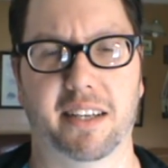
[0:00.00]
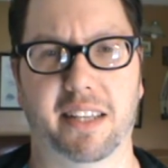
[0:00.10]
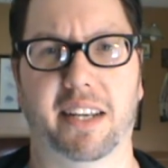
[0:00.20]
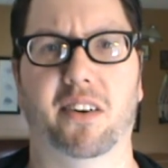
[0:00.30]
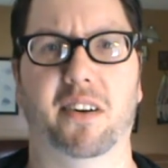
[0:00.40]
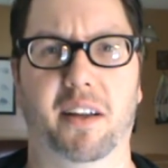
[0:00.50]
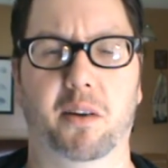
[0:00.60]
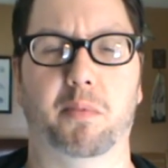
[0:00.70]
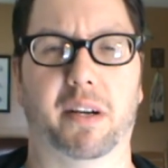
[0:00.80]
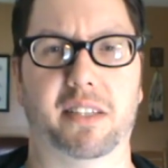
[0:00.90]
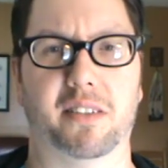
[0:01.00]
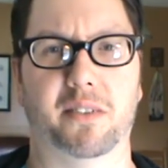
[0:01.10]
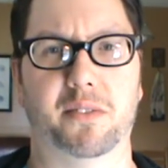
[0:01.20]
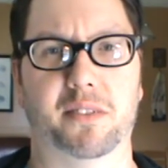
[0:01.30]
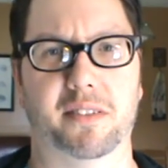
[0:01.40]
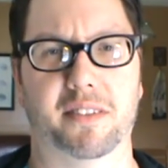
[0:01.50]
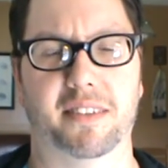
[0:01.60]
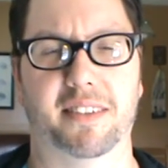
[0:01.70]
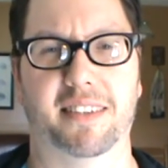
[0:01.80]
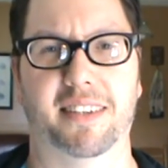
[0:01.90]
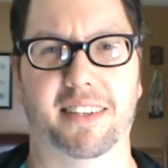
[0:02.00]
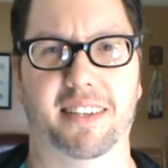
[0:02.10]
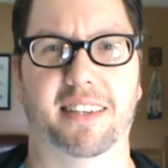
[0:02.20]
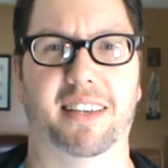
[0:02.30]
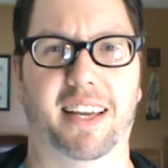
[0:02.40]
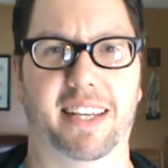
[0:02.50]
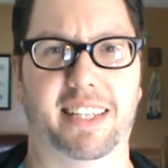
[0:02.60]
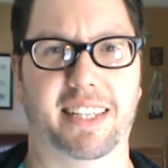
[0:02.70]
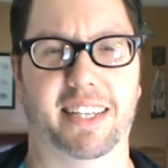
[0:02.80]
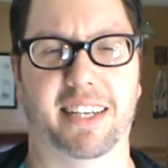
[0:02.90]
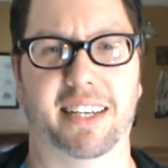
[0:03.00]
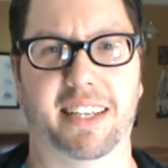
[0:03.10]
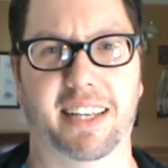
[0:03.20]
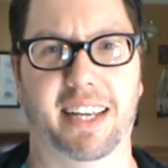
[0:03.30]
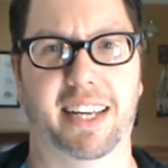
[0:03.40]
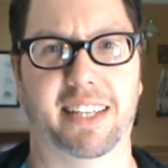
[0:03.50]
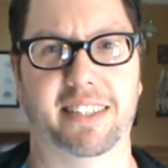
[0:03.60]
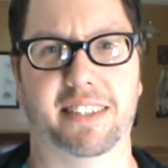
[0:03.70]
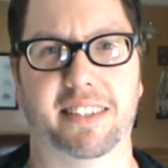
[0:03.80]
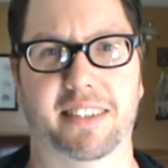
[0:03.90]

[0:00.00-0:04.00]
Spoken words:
Then all hell breaks loose at the end,